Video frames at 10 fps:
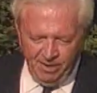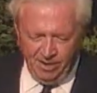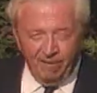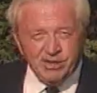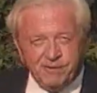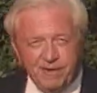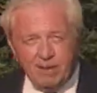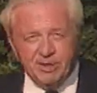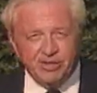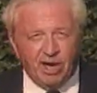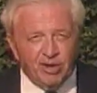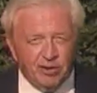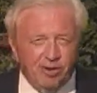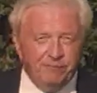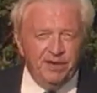of his famous hard
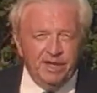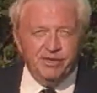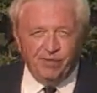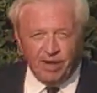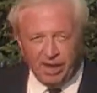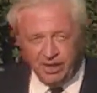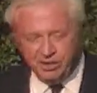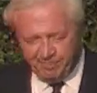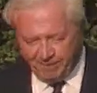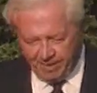oil finish varnish.